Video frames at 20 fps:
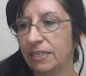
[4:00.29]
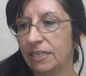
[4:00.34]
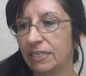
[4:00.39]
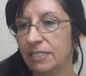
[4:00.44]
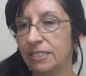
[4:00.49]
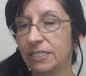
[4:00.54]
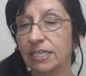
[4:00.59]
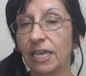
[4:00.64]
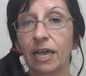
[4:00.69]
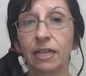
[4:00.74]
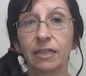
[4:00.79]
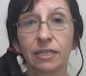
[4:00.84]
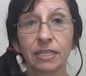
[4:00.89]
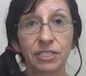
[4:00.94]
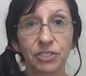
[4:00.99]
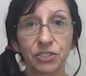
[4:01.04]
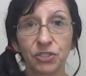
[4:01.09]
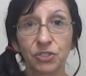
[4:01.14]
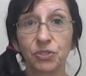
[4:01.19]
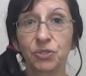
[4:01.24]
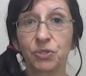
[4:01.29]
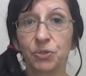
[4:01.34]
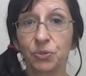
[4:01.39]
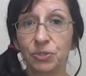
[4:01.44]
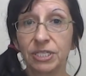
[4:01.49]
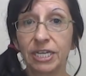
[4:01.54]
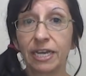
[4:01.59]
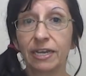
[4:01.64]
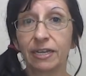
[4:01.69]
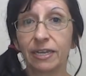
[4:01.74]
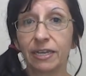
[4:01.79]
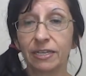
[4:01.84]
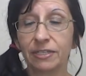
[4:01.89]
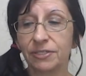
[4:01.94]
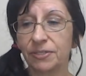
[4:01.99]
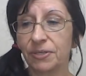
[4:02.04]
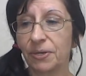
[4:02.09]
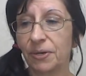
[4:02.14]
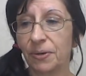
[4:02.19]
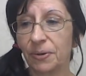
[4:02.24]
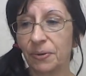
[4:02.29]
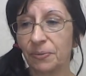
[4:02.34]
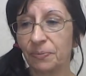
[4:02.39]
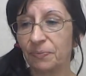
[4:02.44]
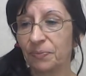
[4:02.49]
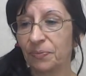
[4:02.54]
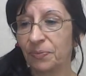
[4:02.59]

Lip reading: this at least 2 decades ago.